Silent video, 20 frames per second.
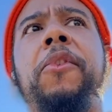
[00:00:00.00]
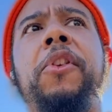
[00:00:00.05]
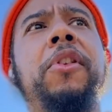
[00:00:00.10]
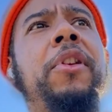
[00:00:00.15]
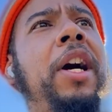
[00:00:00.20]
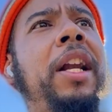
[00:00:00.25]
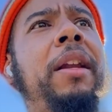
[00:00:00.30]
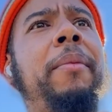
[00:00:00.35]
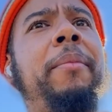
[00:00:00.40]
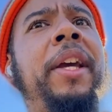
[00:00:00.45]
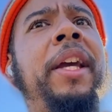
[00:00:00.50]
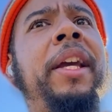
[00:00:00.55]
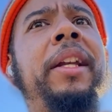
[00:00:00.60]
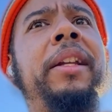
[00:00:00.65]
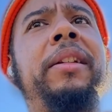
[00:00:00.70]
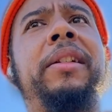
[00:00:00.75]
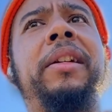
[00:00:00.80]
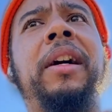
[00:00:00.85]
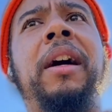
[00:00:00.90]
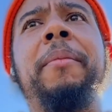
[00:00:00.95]
You know what I
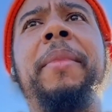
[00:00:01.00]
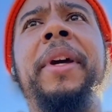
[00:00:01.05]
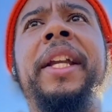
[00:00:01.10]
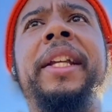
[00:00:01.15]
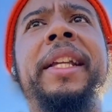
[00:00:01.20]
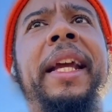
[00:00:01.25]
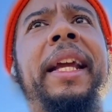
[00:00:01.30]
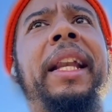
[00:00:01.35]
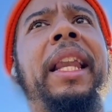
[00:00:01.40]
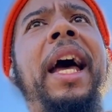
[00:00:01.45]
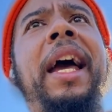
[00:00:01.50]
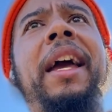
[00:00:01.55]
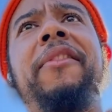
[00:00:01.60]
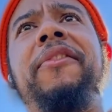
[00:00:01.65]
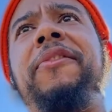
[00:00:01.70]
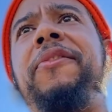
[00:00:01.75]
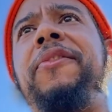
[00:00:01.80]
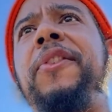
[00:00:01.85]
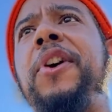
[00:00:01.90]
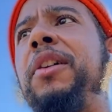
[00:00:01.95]
mean? Come in, they
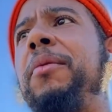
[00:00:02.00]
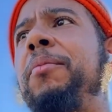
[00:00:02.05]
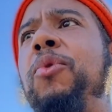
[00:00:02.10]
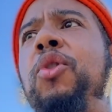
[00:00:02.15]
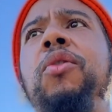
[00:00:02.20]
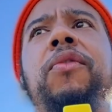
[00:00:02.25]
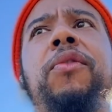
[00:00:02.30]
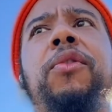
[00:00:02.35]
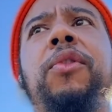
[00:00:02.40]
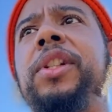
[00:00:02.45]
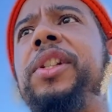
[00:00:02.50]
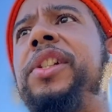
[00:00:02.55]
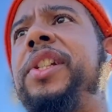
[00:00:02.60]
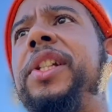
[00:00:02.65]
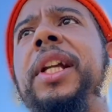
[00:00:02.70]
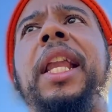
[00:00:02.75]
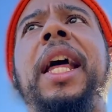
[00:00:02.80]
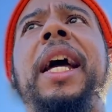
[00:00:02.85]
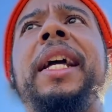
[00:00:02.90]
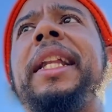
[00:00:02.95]
life, fuck them over and
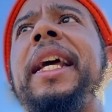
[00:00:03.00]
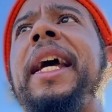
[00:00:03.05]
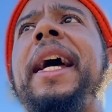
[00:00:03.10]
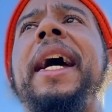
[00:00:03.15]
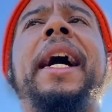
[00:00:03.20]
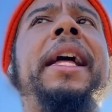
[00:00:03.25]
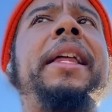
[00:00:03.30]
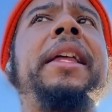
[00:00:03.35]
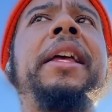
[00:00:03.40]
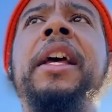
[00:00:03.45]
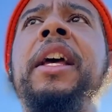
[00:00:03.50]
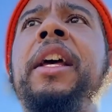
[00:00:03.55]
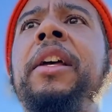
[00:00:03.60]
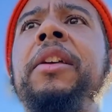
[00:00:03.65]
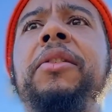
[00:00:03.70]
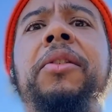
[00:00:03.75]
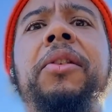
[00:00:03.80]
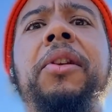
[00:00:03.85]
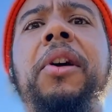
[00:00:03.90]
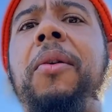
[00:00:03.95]
shit like that.
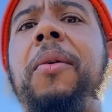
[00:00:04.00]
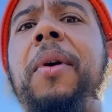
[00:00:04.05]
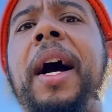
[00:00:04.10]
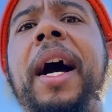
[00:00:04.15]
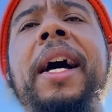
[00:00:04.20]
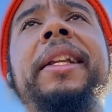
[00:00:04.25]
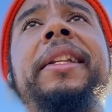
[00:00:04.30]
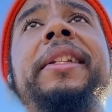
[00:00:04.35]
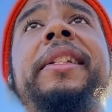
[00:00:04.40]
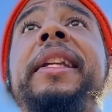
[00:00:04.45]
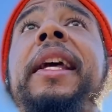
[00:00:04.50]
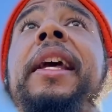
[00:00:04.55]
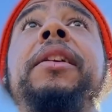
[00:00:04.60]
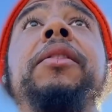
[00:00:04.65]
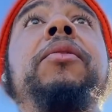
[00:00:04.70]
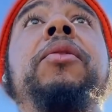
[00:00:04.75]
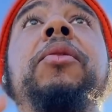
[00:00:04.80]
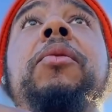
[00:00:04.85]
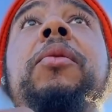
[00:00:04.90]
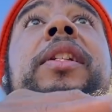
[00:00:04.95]
I
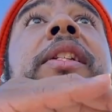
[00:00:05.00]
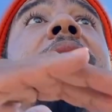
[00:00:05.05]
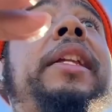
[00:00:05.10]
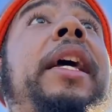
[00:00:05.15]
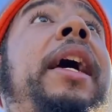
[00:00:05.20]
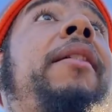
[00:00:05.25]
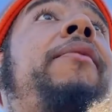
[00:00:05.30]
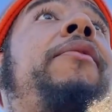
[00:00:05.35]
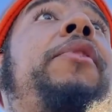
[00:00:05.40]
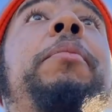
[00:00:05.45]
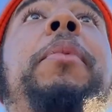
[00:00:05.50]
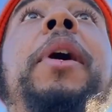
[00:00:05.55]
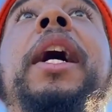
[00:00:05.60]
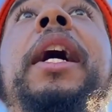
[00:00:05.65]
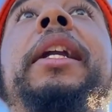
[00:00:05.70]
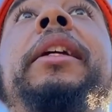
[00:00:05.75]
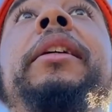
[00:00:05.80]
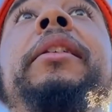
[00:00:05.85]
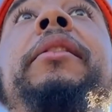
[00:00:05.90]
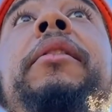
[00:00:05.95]
understand you do this to
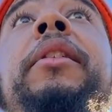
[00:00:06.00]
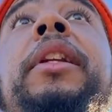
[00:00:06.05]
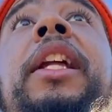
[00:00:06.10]
everybody.